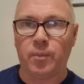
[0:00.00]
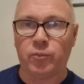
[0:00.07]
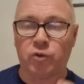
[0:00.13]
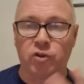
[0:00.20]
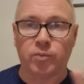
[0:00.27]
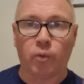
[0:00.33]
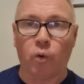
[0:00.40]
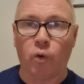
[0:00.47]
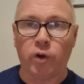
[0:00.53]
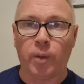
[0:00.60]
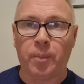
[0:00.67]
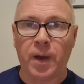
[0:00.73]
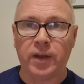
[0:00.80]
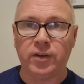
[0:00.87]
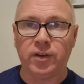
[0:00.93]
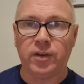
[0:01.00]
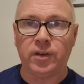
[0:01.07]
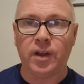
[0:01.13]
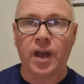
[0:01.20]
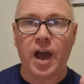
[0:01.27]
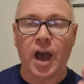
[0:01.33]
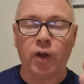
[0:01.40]
Just my own opinion.
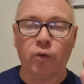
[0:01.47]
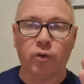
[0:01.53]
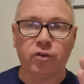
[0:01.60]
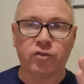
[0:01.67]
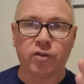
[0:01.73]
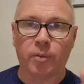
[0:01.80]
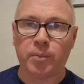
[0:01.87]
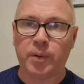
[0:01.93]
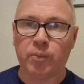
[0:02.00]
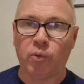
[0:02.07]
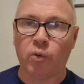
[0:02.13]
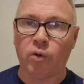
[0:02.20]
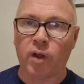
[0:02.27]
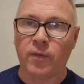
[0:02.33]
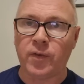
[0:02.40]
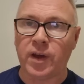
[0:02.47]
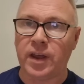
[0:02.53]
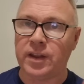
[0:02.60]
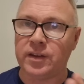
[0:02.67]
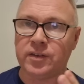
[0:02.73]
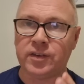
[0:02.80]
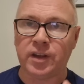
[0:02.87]
I know there's some people who love it
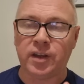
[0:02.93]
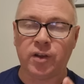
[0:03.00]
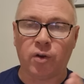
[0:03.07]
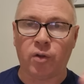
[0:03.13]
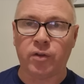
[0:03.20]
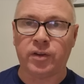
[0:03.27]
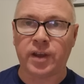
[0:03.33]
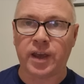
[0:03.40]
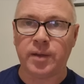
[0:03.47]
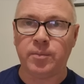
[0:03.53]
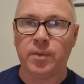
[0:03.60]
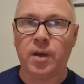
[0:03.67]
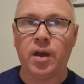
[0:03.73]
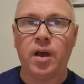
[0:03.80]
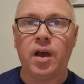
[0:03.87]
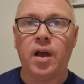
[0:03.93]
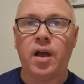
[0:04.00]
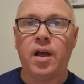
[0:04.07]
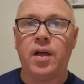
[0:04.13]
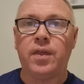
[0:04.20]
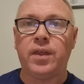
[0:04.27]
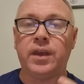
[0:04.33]
and they stay here all the time.
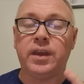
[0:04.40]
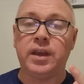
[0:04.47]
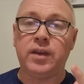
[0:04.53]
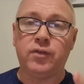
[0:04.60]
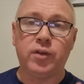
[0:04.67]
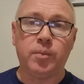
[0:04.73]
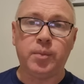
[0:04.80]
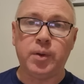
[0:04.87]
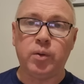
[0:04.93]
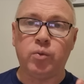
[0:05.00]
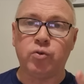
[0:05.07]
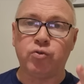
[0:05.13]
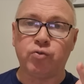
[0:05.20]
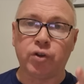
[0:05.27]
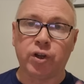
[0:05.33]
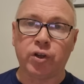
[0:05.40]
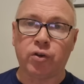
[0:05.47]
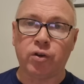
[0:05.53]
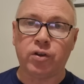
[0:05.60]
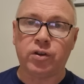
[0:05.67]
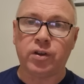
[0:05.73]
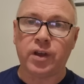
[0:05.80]
The evening meal was really
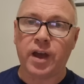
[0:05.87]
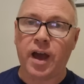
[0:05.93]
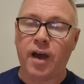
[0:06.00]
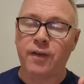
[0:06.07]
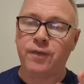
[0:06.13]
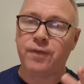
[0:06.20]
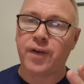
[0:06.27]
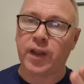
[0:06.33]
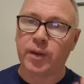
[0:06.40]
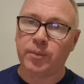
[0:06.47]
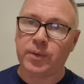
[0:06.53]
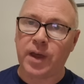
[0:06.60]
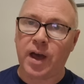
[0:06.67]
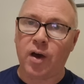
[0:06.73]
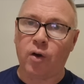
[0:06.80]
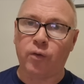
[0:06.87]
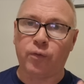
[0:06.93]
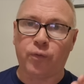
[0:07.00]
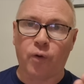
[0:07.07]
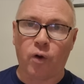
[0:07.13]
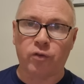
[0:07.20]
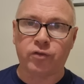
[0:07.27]
good. I filmed that.
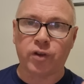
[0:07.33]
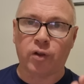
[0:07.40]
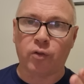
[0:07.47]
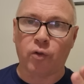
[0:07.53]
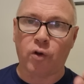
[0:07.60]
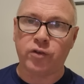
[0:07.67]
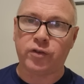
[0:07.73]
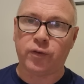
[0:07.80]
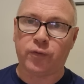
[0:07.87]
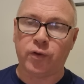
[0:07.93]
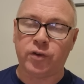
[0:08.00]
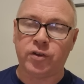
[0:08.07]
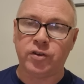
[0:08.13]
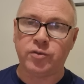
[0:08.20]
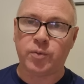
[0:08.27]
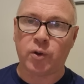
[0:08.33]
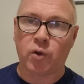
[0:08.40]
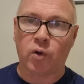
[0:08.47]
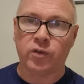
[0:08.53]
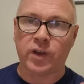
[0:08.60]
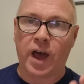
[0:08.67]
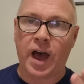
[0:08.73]
Unfortunately, I lost the footage
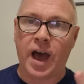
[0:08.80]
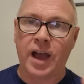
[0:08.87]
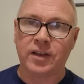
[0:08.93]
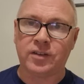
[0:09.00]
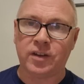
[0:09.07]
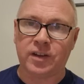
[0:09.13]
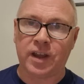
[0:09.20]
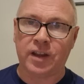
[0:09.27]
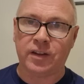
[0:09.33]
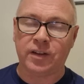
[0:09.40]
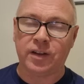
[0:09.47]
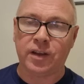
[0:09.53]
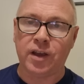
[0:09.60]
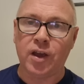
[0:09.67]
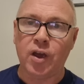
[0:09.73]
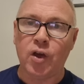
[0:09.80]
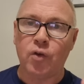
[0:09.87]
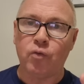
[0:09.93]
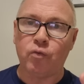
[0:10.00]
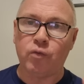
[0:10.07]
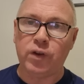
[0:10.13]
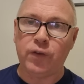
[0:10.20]
because I accidentally
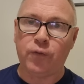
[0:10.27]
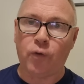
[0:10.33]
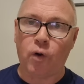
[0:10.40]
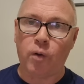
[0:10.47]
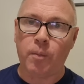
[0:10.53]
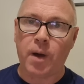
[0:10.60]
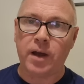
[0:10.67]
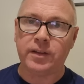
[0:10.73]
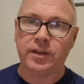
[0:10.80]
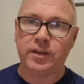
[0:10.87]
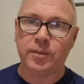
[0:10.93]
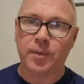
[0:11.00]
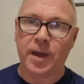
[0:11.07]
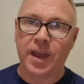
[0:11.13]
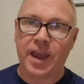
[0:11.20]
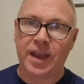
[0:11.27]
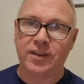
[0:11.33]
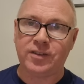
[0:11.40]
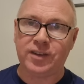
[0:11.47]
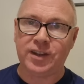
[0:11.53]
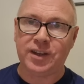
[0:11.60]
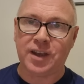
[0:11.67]
reformatted my
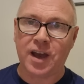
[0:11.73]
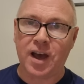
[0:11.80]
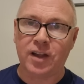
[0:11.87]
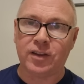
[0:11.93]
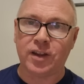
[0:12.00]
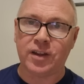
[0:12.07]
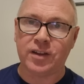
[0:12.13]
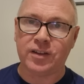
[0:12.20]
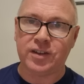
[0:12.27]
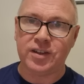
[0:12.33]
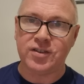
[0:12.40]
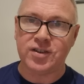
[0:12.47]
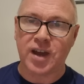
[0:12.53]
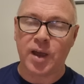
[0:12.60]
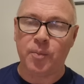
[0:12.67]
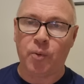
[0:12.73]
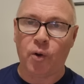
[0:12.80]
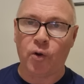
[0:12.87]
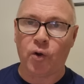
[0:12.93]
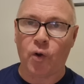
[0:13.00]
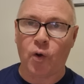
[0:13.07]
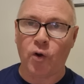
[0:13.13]
SD card in the DJI
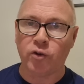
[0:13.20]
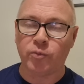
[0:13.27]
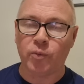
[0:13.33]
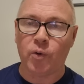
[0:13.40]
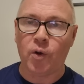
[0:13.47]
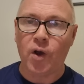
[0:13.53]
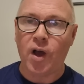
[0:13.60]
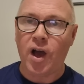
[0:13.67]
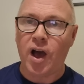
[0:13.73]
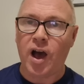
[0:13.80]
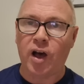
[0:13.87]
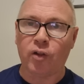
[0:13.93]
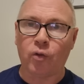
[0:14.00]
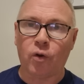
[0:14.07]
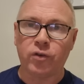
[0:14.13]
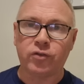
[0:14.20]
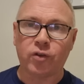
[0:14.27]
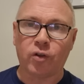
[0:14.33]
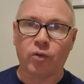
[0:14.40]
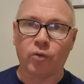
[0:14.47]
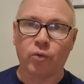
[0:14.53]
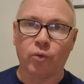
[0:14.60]
Pocket Osmo. I lost
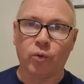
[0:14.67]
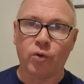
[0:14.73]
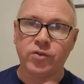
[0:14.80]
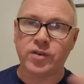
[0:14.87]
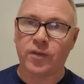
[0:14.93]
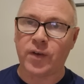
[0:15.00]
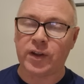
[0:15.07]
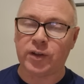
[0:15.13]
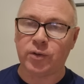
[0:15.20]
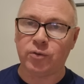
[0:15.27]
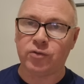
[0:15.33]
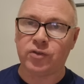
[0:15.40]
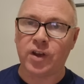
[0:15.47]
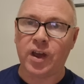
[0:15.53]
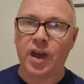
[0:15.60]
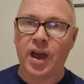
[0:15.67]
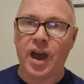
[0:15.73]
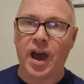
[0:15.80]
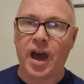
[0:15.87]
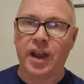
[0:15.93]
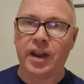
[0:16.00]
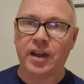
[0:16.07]
loads of videos
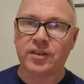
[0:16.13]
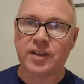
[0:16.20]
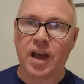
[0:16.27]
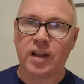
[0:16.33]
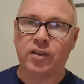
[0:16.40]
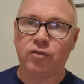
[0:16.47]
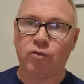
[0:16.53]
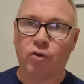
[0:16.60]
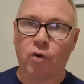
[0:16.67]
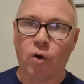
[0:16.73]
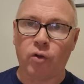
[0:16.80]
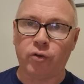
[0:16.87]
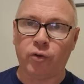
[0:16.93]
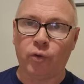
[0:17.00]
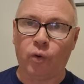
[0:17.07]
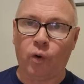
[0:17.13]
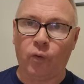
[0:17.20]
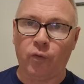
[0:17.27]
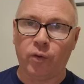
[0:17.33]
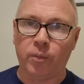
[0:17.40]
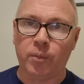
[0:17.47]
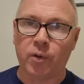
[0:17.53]
and I started recording
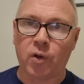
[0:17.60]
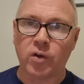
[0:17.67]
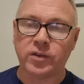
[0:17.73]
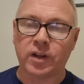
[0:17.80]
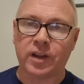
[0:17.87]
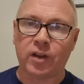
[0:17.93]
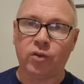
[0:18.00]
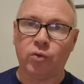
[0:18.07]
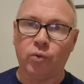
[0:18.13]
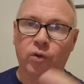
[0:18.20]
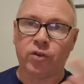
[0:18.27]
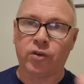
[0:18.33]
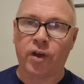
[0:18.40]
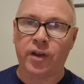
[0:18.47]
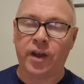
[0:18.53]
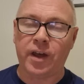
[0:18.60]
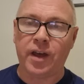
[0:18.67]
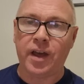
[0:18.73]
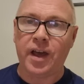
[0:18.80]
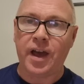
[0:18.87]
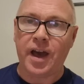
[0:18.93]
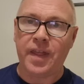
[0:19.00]
over them because I didn't know I'd done it,
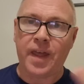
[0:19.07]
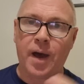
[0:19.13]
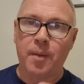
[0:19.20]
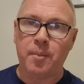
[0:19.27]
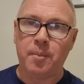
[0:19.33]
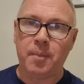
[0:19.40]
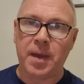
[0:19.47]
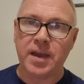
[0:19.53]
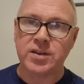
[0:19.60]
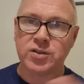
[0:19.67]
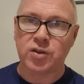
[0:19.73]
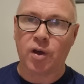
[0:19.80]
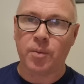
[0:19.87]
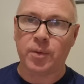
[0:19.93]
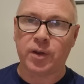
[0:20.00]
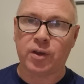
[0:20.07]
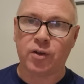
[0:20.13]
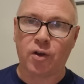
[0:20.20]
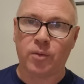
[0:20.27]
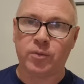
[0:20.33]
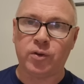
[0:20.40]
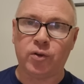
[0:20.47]
and that messed up and
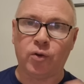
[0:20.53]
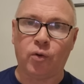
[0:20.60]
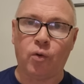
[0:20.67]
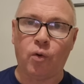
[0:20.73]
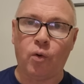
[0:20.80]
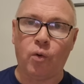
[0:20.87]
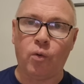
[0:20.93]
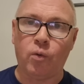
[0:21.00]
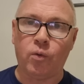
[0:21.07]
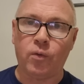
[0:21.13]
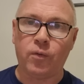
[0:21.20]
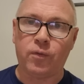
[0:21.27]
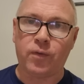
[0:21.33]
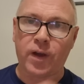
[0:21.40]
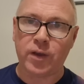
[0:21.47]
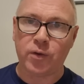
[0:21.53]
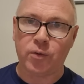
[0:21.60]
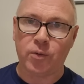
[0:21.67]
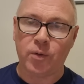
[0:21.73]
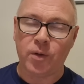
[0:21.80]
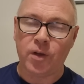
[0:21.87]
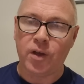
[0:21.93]
corrupted the whole file.